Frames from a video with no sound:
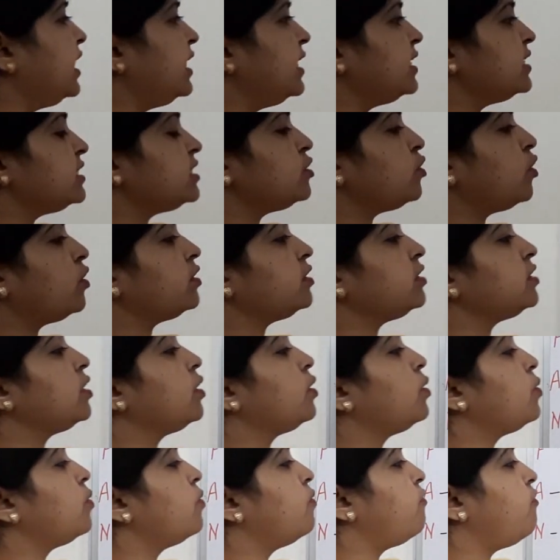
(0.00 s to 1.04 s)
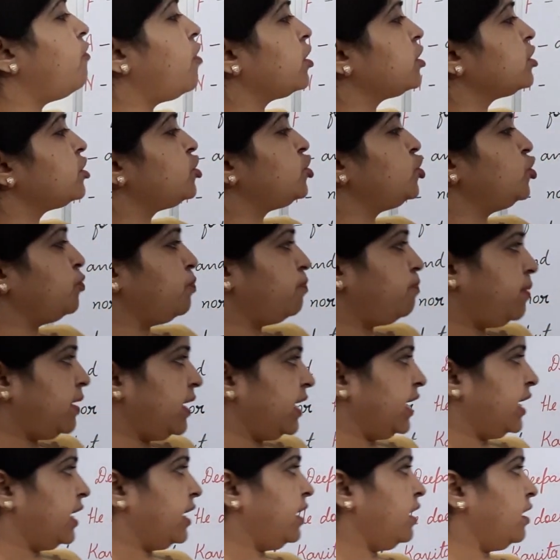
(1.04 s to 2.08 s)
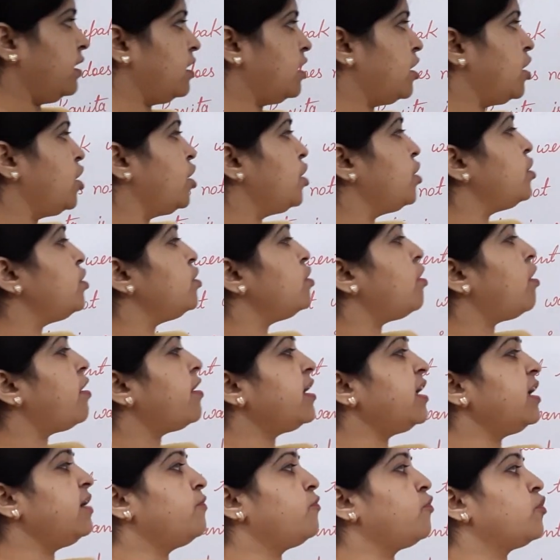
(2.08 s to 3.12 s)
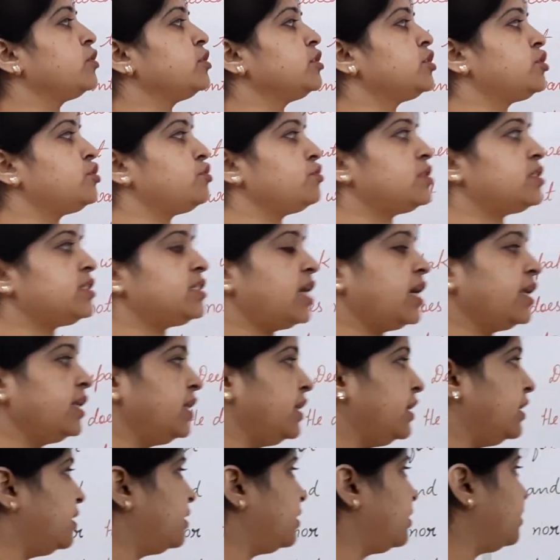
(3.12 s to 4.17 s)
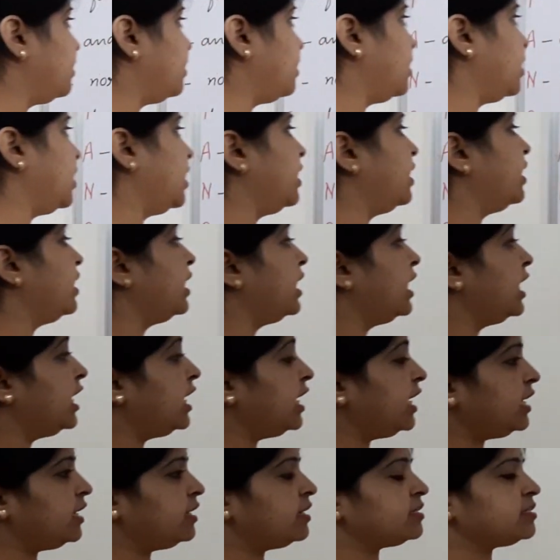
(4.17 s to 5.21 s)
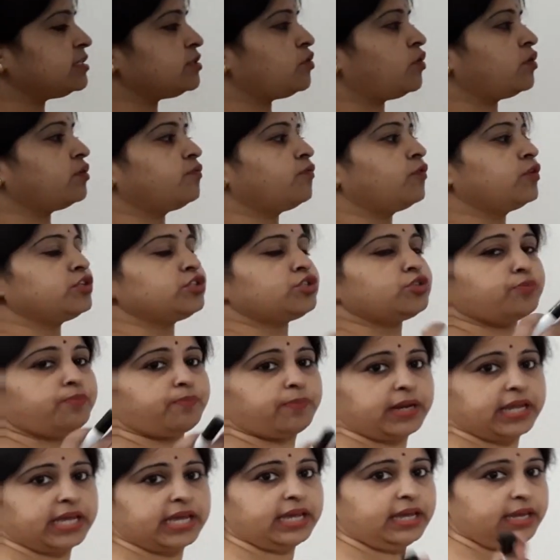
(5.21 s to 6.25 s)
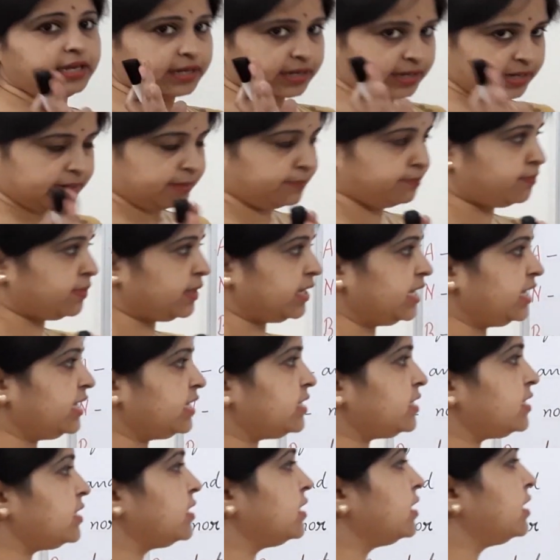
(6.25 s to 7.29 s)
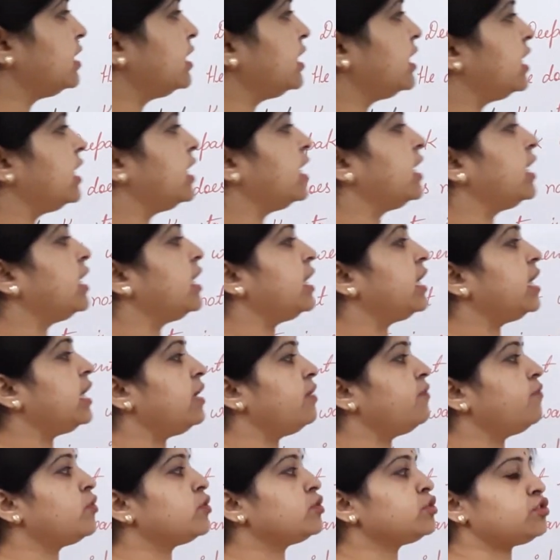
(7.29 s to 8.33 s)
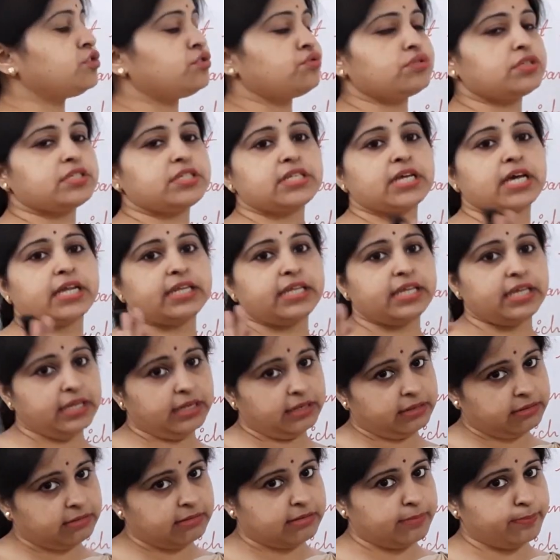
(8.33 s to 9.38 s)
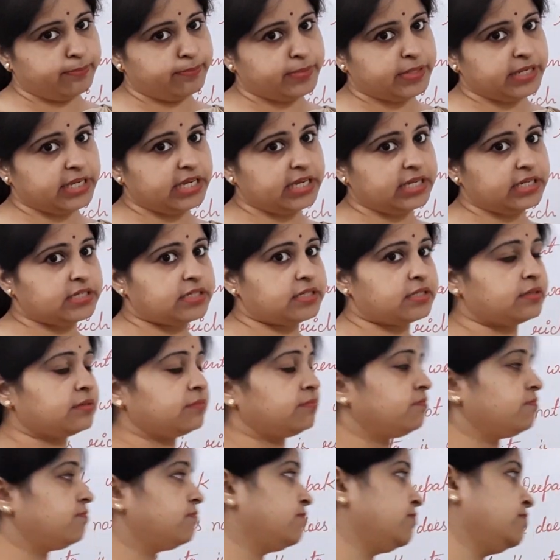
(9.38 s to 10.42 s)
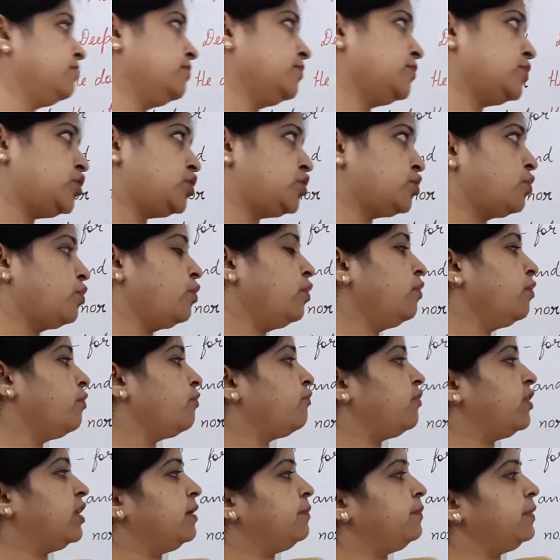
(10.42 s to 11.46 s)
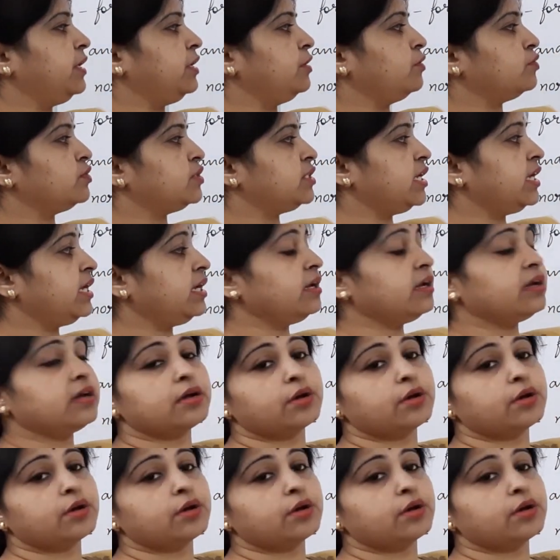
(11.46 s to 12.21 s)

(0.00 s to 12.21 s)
does not want to play, nor he wants to study. He does not want to play, complete. He wants to study, complete. So we'll be using